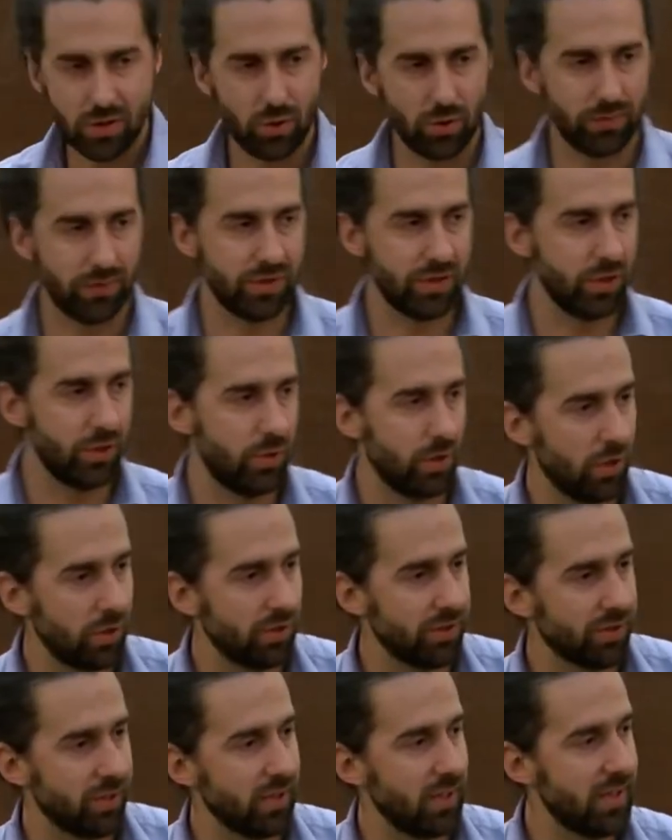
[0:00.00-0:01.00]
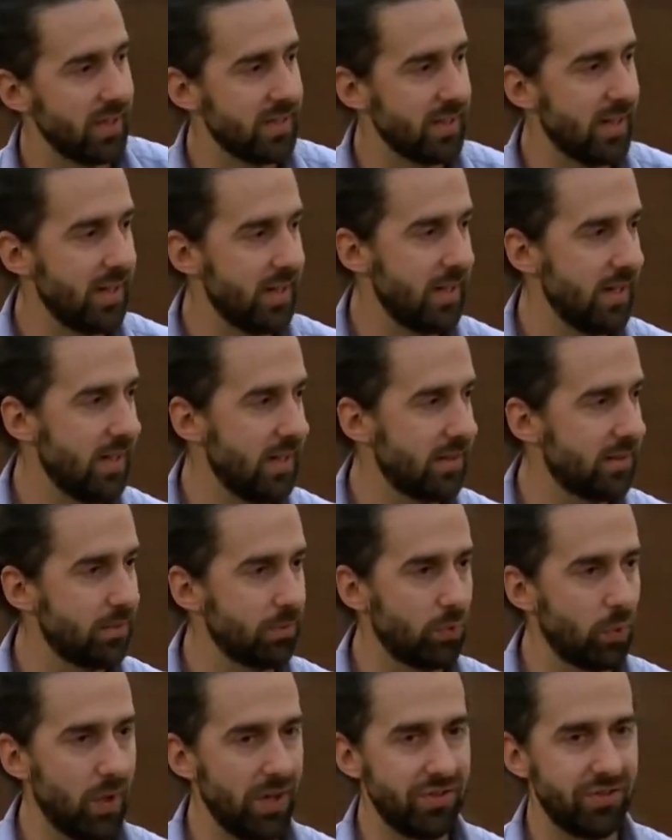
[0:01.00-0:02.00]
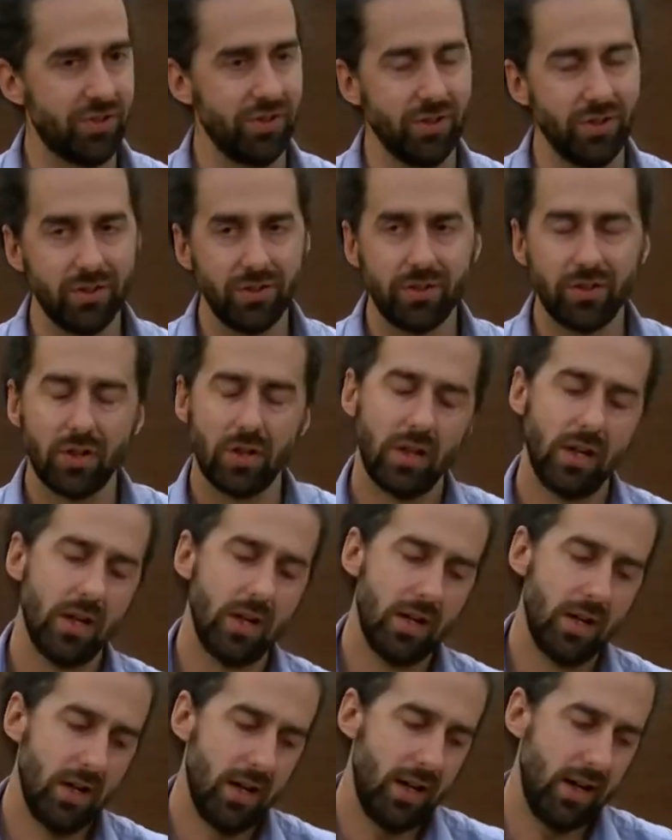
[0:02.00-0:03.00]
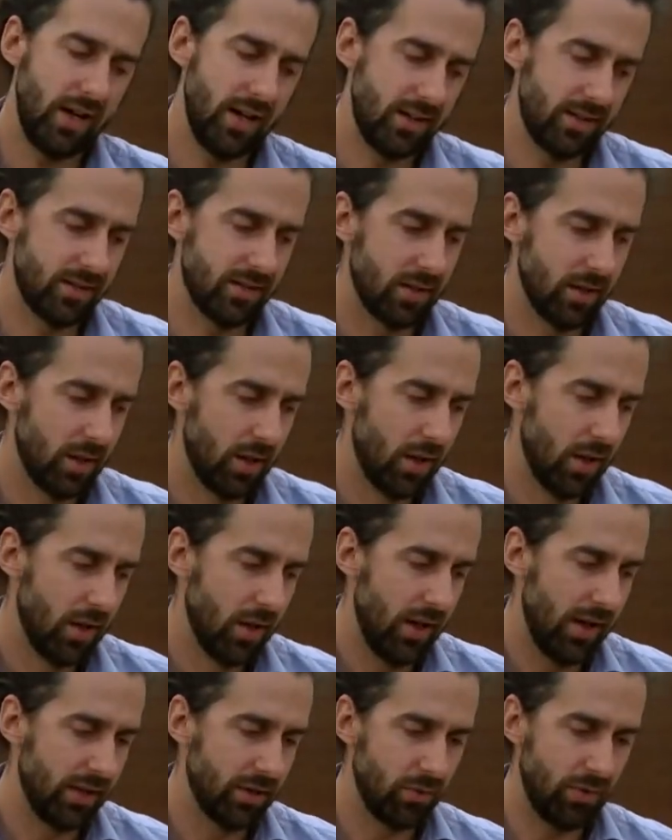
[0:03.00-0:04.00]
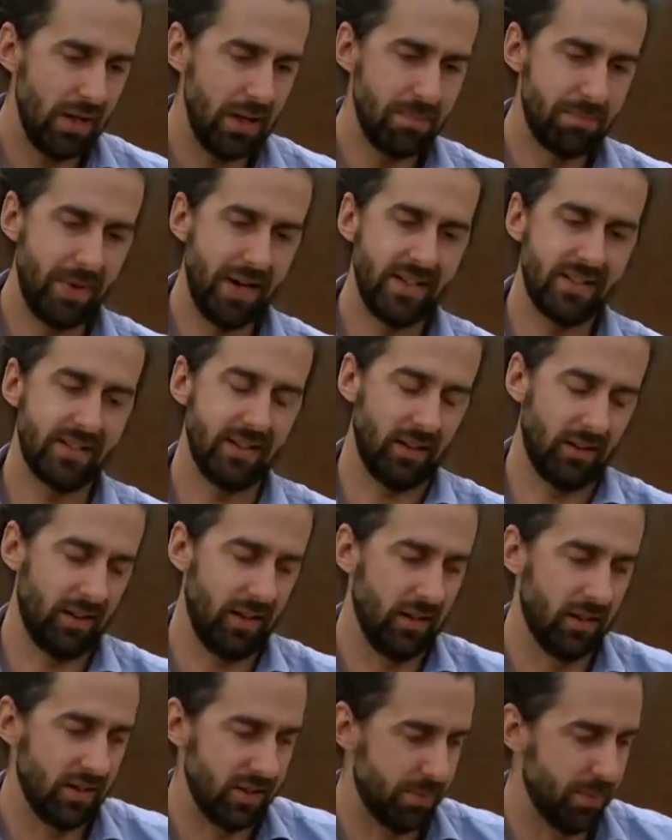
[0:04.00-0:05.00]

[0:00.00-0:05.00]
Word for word: talk for too long because I'd like to hear some questions, is, is a really basic thing, I